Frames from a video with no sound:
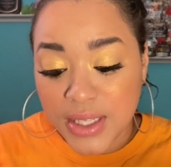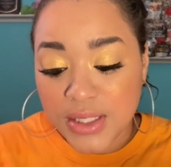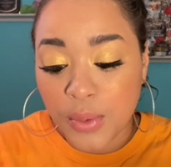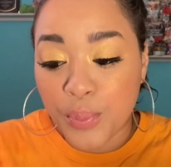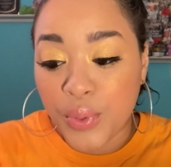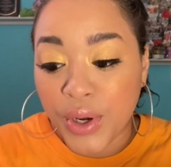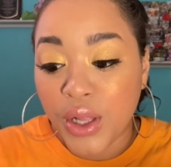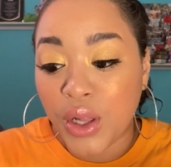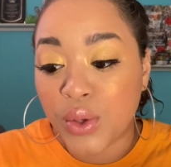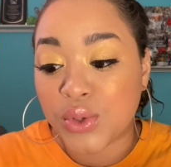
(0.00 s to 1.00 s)
It's a pretty
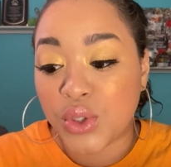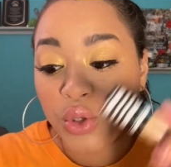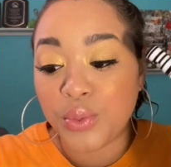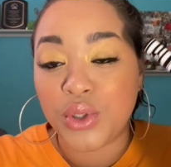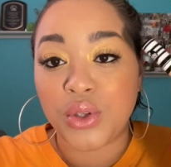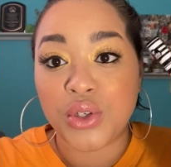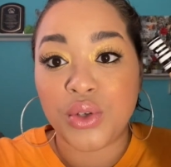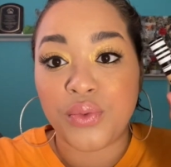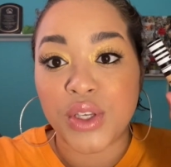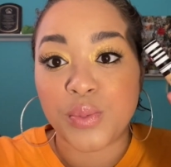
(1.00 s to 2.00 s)
close dupe to the
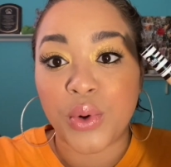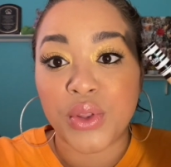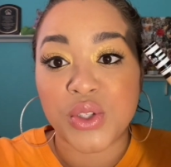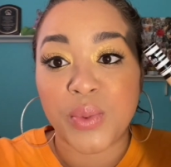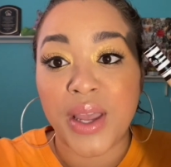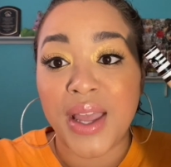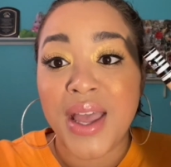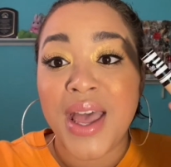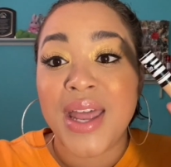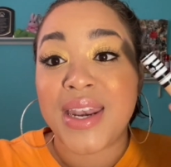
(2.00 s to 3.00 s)
Too Faced Born This Way
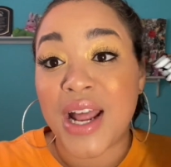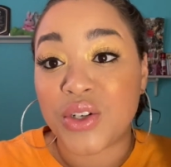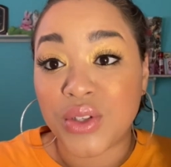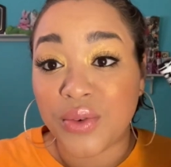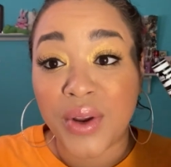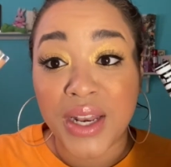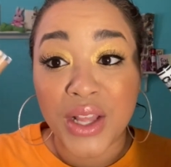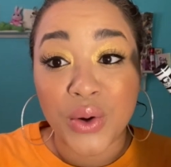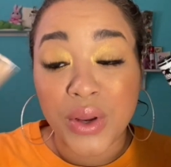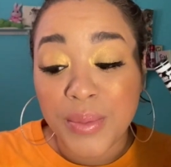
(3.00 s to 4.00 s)
Naturally
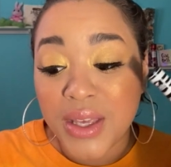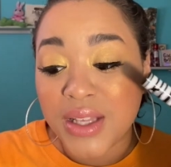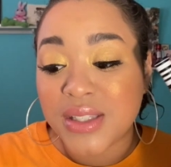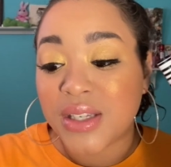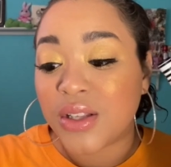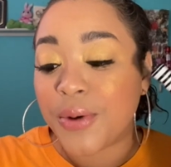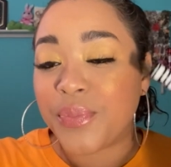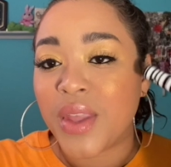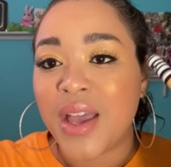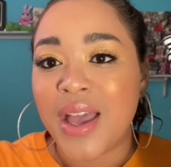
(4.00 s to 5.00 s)
Radiant Creamy Concealer,